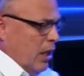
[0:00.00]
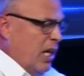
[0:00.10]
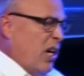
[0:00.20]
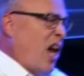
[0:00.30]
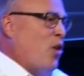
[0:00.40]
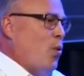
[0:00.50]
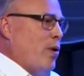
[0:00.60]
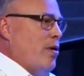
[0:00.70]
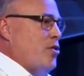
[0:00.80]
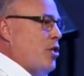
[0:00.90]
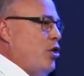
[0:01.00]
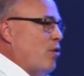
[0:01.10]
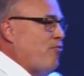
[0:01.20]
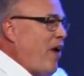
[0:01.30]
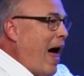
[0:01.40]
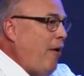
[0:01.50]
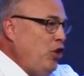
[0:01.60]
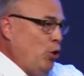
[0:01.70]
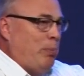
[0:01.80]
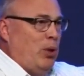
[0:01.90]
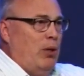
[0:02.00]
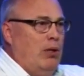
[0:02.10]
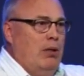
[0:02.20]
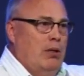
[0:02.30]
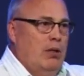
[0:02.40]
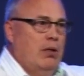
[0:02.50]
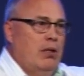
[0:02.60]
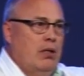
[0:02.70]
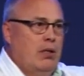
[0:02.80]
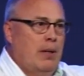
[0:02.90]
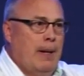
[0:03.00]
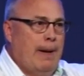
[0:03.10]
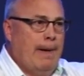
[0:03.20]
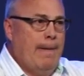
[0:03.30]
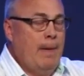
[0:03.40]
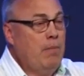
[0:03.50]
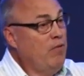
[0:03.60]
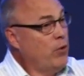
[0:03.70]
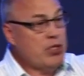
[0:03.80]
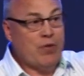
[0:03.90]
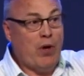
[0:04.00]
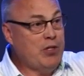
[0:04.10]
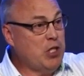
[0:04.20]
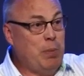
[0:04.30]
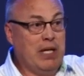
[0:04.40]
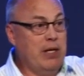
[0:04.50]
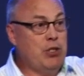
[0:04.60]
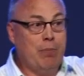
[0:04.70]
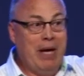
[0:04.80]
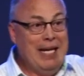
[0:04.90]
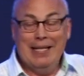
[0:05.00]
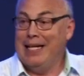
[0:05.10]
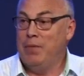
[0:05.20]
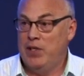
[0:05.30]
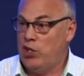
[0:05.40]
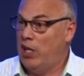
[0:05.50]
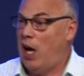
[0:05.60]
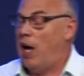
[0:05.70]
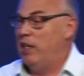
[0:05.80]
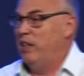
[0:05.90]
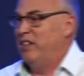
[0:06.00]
in other words you're valuable First of all, just because you're made in the image of God.